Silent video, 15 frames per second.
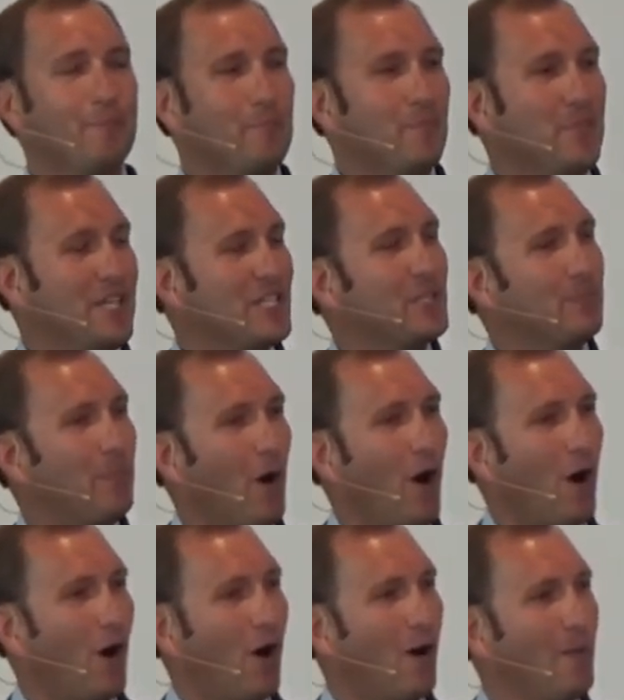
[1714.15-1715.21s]
This
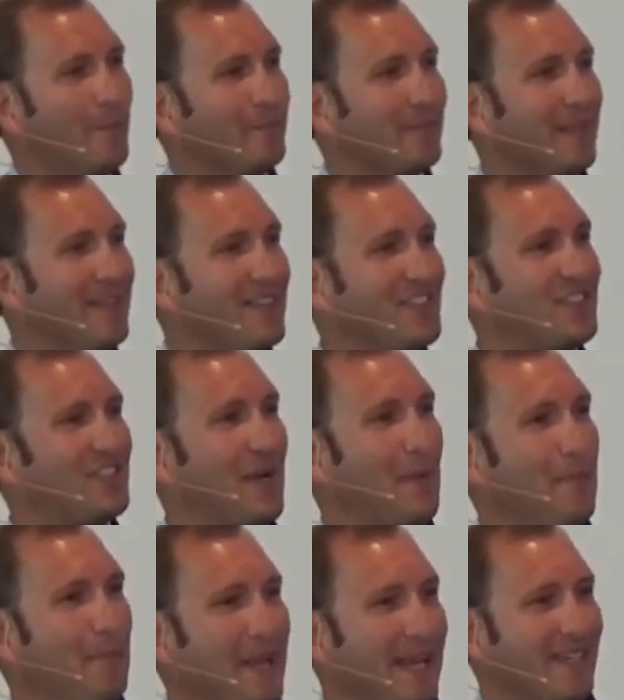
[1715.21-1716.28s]
Paul
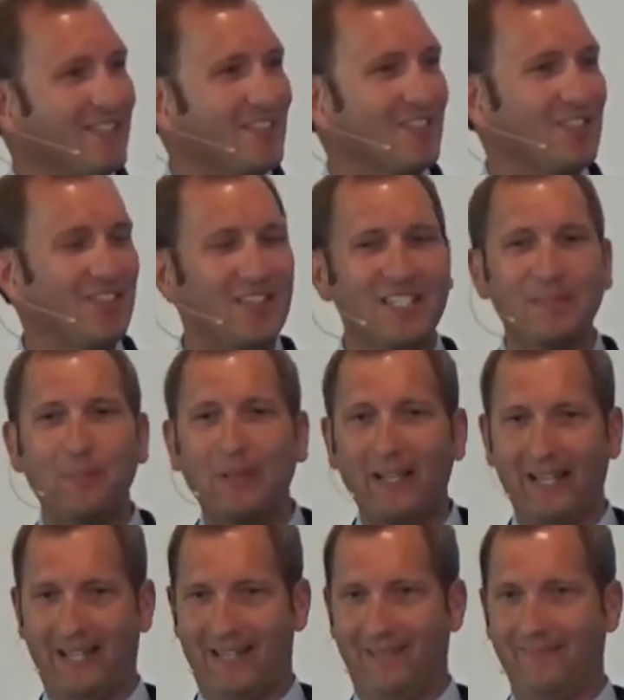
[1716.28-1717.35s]
submits to this
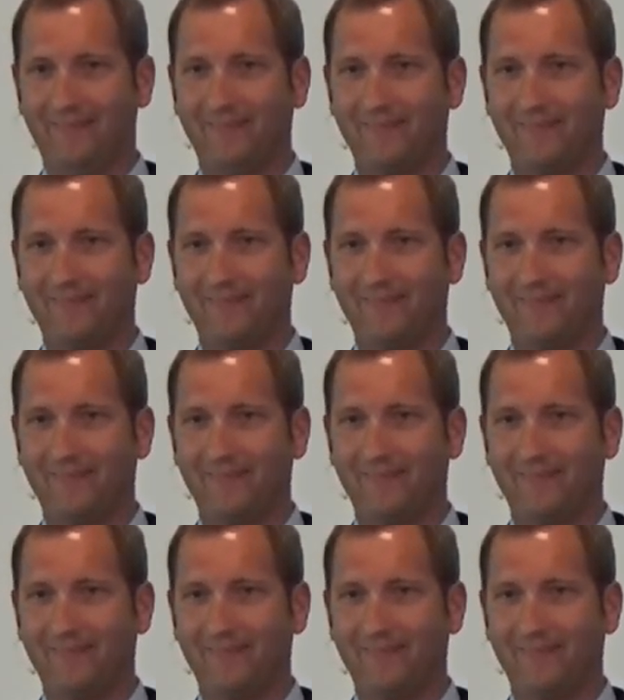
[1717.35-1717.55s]
plan